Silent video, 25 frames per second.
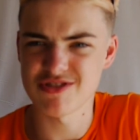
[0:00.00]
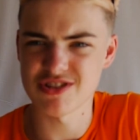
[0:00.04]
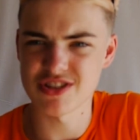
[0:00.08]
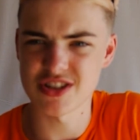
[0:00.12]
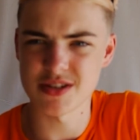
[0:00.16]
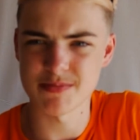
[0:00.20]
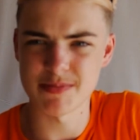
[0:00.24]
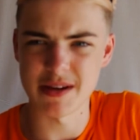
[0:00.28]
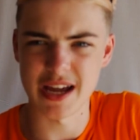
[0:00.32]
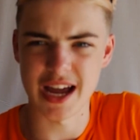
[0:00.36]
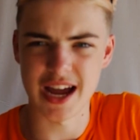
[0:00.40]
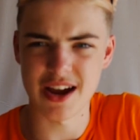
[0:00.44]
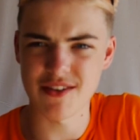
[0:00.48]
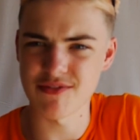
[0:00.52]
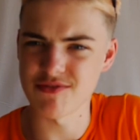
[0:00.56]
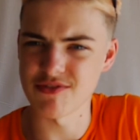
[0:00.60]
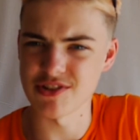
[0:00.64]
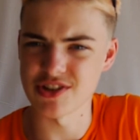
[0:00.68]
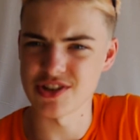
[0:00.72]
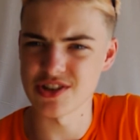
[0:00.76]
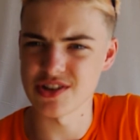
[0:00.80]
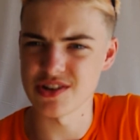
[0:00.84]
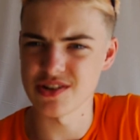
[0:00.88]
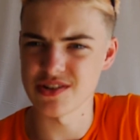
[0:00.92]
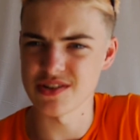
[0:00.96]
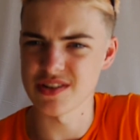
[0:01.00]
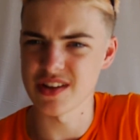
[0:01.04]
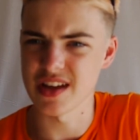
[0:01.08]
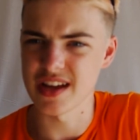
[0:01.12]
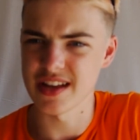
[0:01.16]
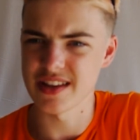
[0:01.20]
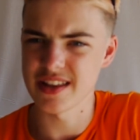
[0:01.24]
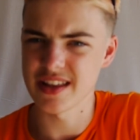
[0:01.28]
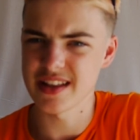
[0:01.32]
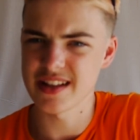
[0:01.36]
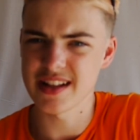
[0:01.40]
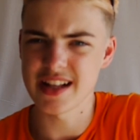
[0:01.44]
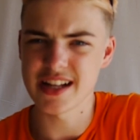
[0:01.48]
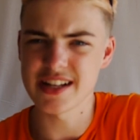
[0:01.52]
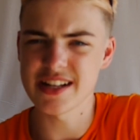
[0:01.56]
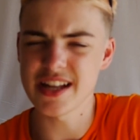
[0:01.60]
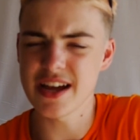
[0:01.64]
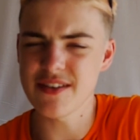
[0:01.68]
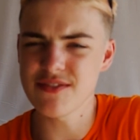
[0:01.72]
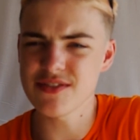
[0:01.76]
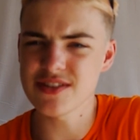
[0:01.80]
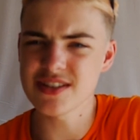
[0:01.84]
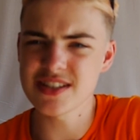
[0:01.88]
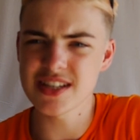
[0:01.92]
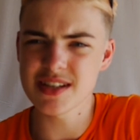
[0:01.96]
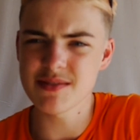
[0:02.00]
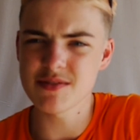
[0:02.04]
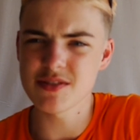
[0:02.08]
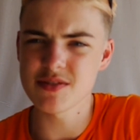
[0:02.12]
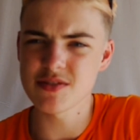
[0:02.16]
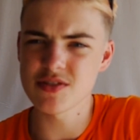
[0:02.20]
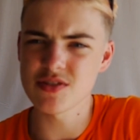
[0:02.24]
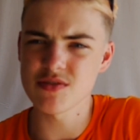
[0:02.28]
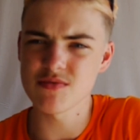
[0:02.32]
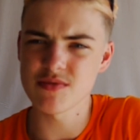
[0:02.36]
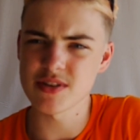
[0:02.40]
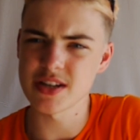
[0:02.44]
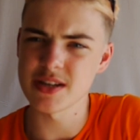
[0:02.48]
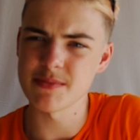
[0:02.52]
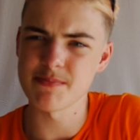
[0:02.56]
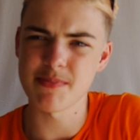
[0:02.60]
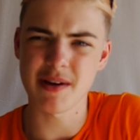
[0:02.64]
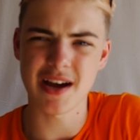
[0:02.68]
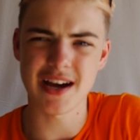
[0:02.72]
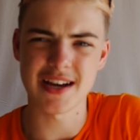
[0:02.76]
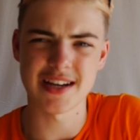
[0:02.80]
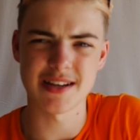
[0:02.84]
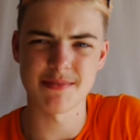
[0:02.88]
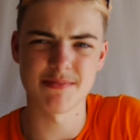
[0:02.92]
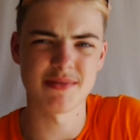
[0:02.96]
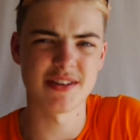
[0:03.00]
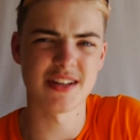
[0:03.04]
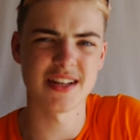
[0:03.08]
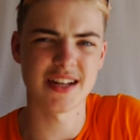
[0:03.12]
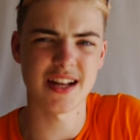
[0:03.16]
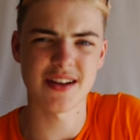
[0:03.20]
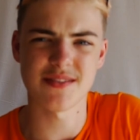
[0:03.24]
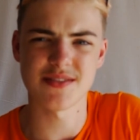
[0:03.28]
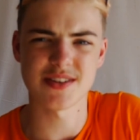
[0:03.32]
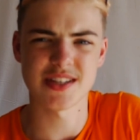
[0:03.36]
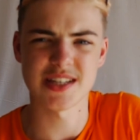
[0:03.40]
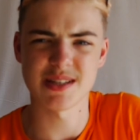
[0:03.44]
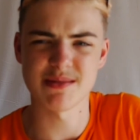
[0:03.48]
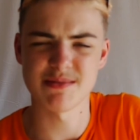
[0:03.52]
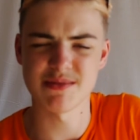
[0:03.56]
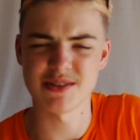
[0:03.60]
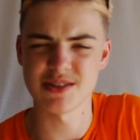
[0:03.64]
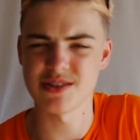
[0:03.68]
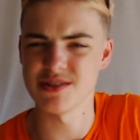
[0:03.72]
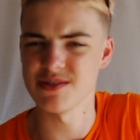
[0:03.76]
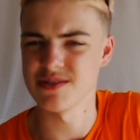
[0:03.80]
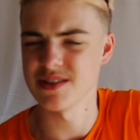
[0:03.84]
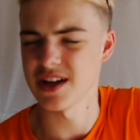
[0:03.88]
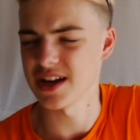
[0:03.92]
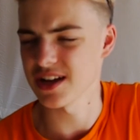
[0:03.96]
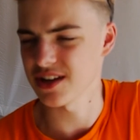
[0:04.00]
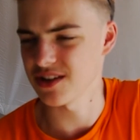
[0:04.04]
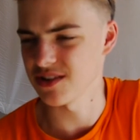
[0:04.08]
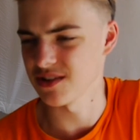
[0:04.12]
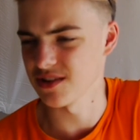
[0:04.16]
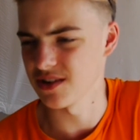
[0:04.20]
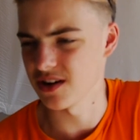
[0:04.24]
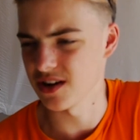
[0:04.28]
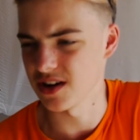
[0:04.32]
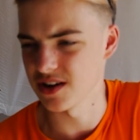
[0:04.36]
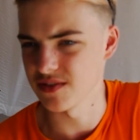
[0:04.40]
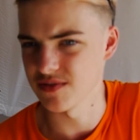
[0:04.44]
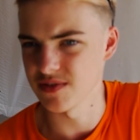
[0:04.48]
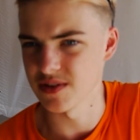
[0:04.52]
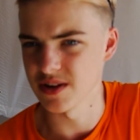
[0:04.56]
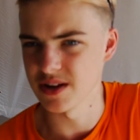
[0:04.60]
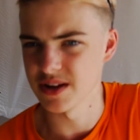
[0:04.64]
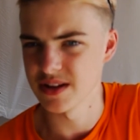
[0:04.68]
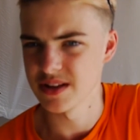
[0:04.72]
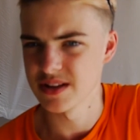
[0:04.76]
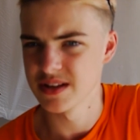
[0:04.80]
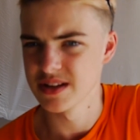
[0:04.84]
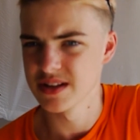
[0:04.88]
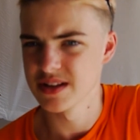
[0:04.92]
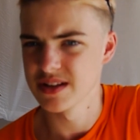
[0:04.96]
just a bit average, aren't they? They, they never seem to do really badly, but they never seem to do that good either.